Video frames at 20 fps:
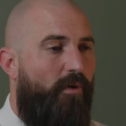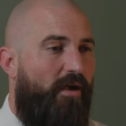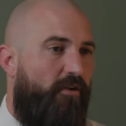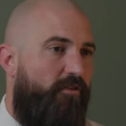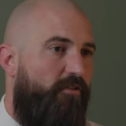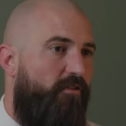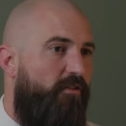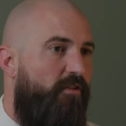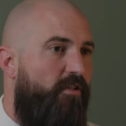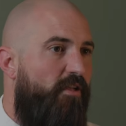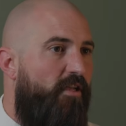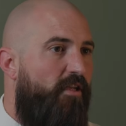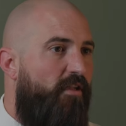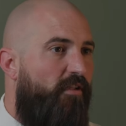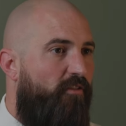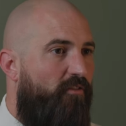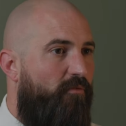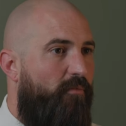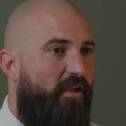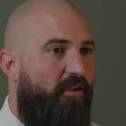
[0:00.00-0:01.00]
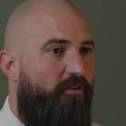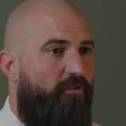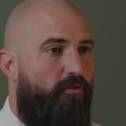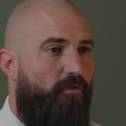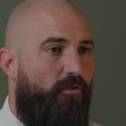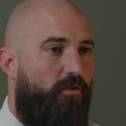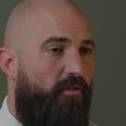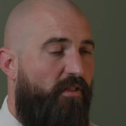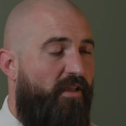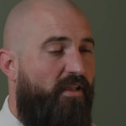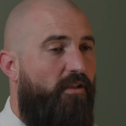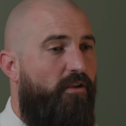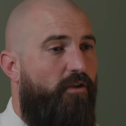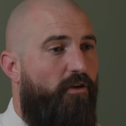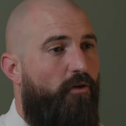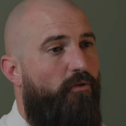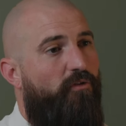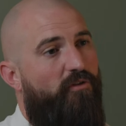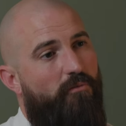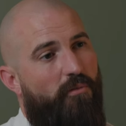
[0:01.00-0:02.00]
to action, to make sure that they can
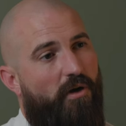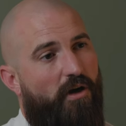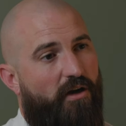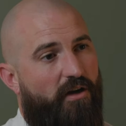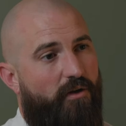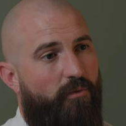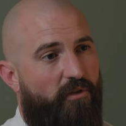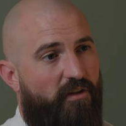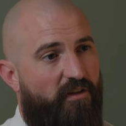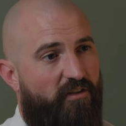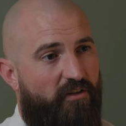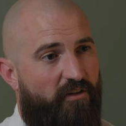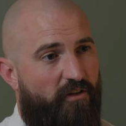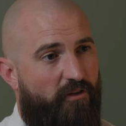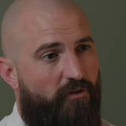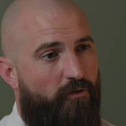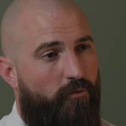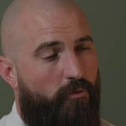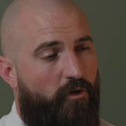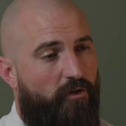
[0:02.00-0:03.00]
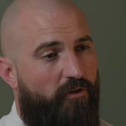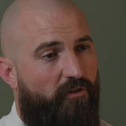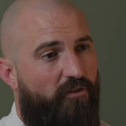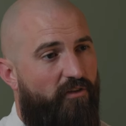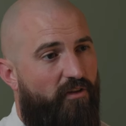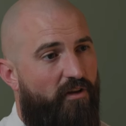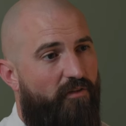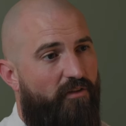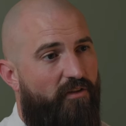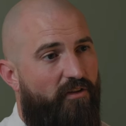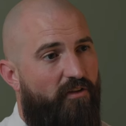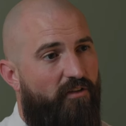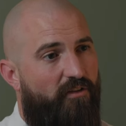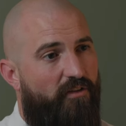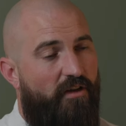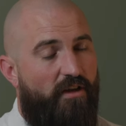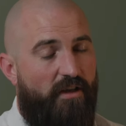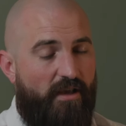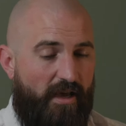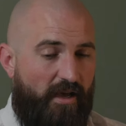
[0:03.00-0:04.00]
go to market with these additional products and
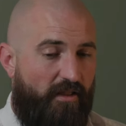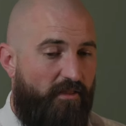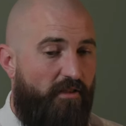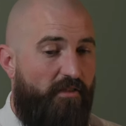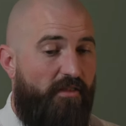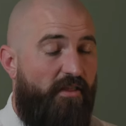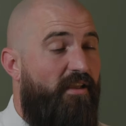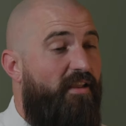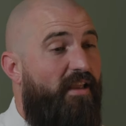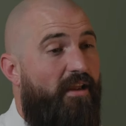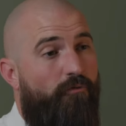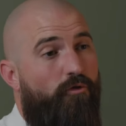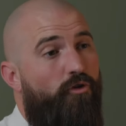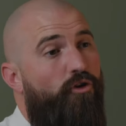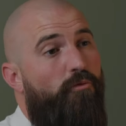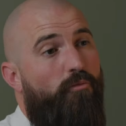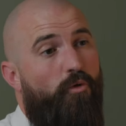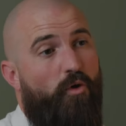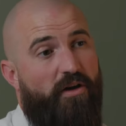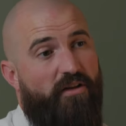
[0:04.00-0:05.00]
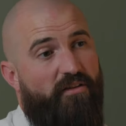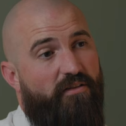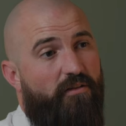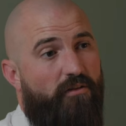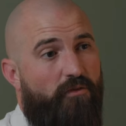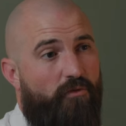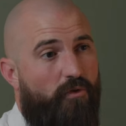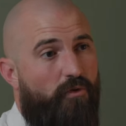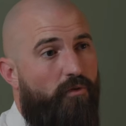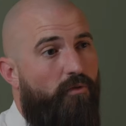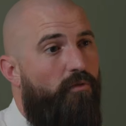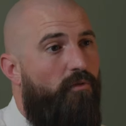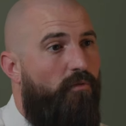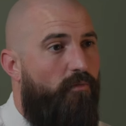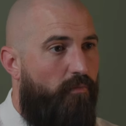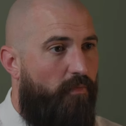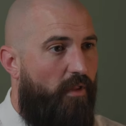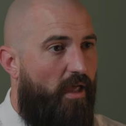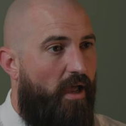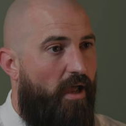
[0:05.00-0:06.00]
services and that they get remunerated through
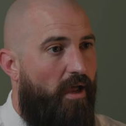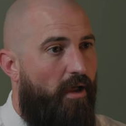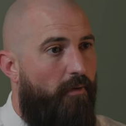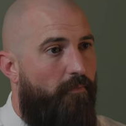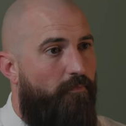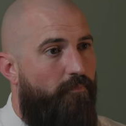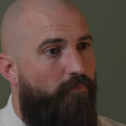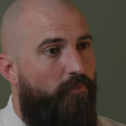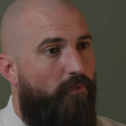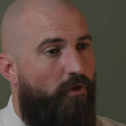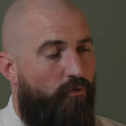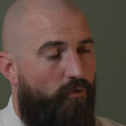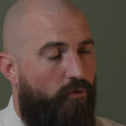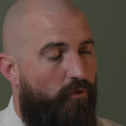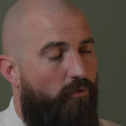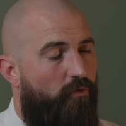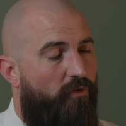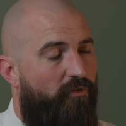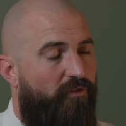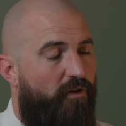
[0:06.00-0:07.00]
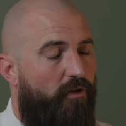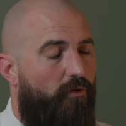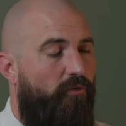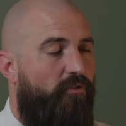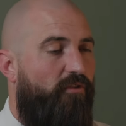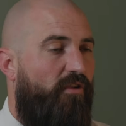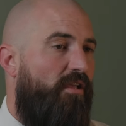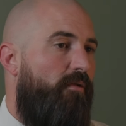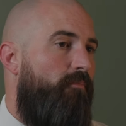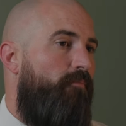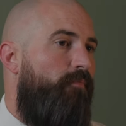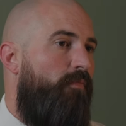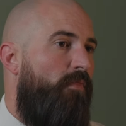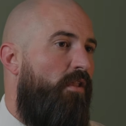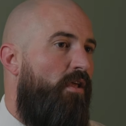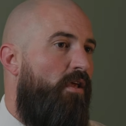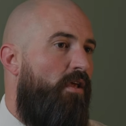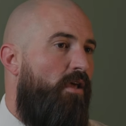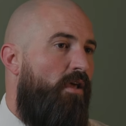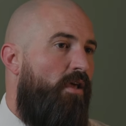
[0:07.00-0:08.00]
through the referral
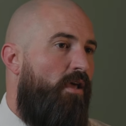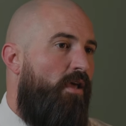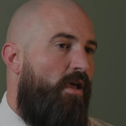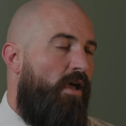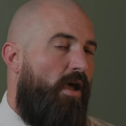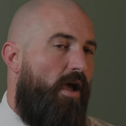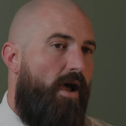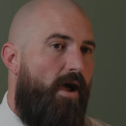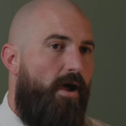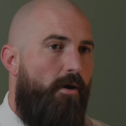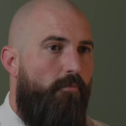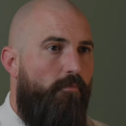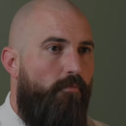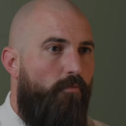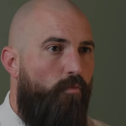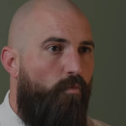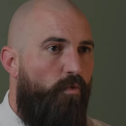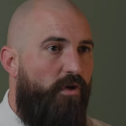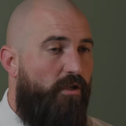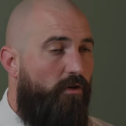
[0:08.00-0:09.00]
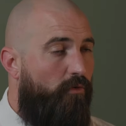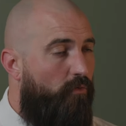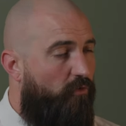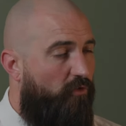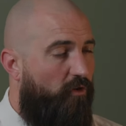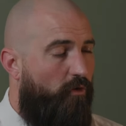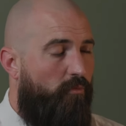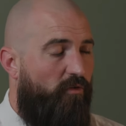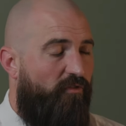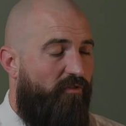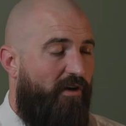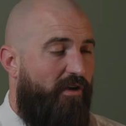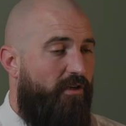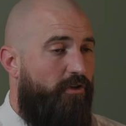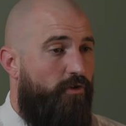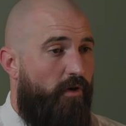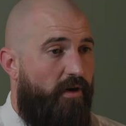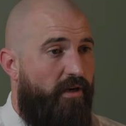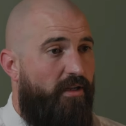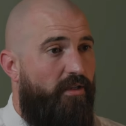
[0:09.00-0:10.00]
scheme. We can also
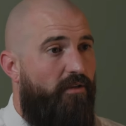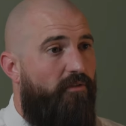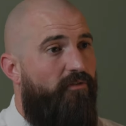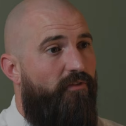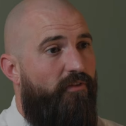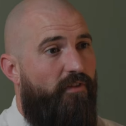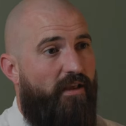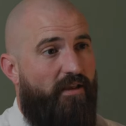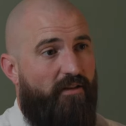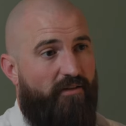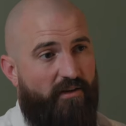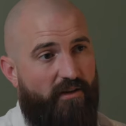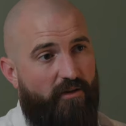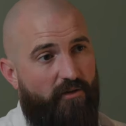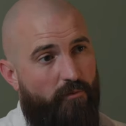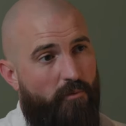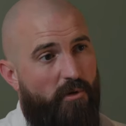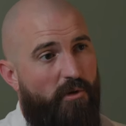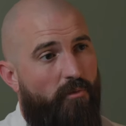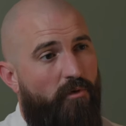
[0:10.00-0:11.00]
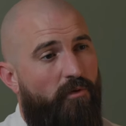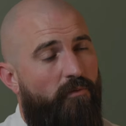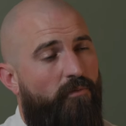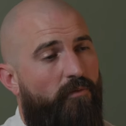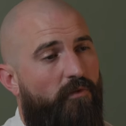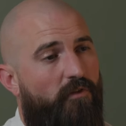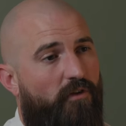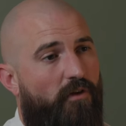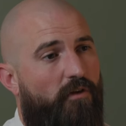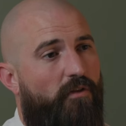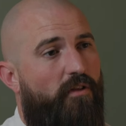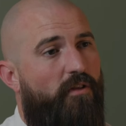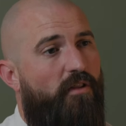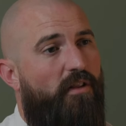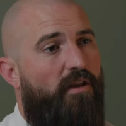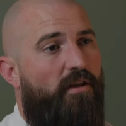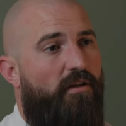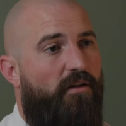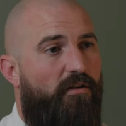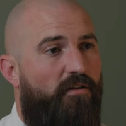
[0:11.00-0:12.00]
provide training for their salespeople so that
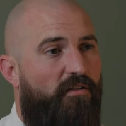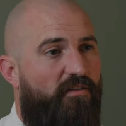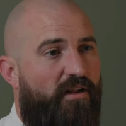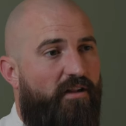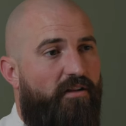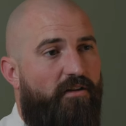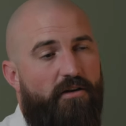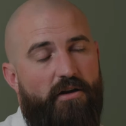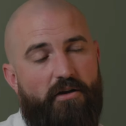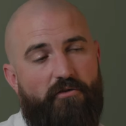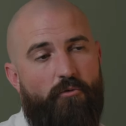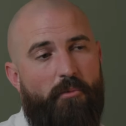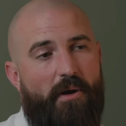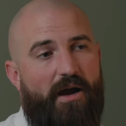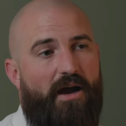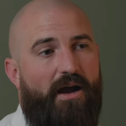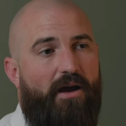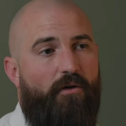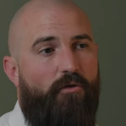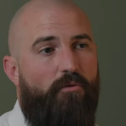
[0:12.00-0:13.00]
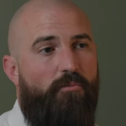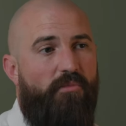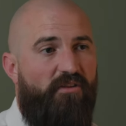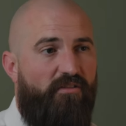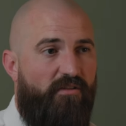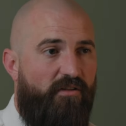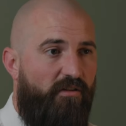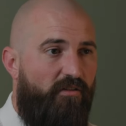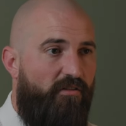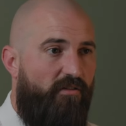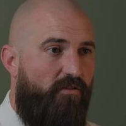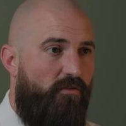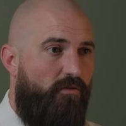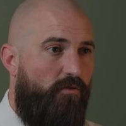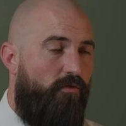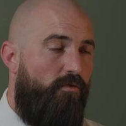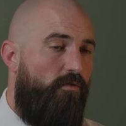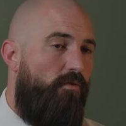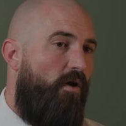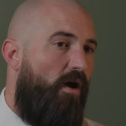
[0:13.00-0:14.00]
they can understand enough about our business
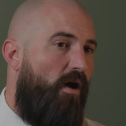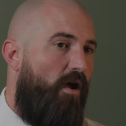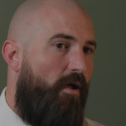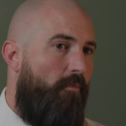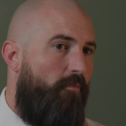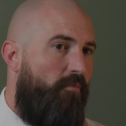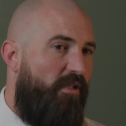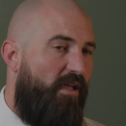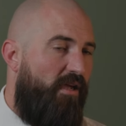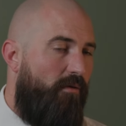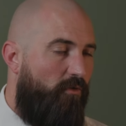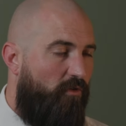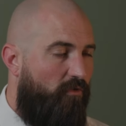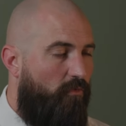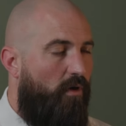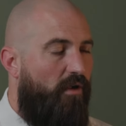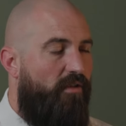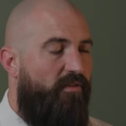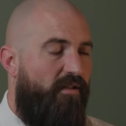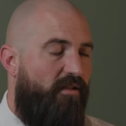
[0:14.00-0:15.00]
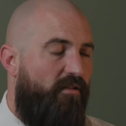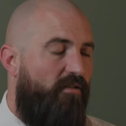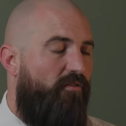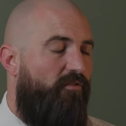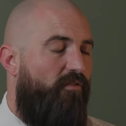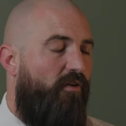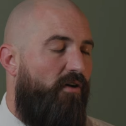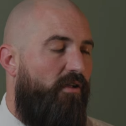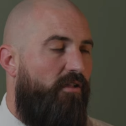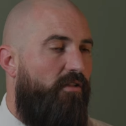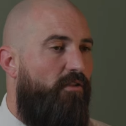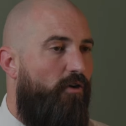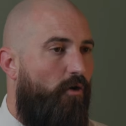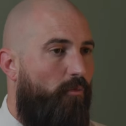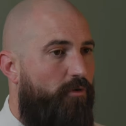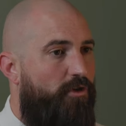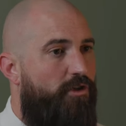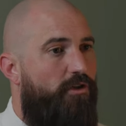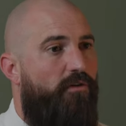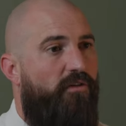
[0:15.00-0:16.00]
to be able to identify the
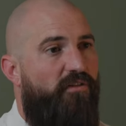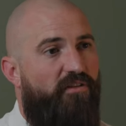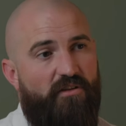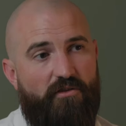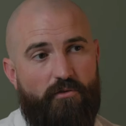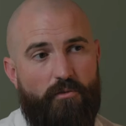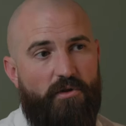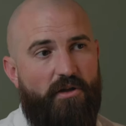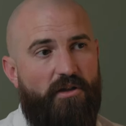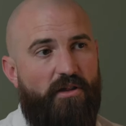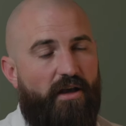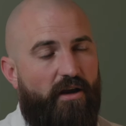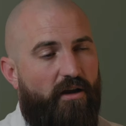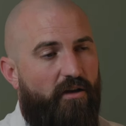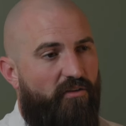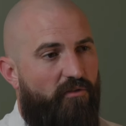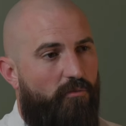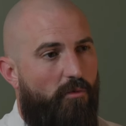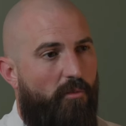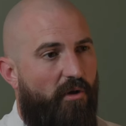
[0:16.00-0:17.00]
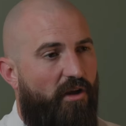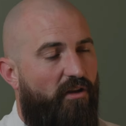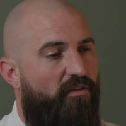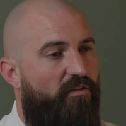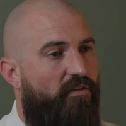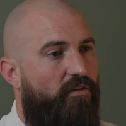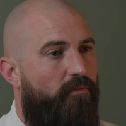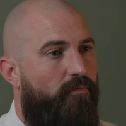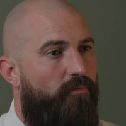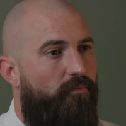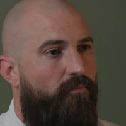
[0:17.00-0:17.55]
opportunities within their customer base.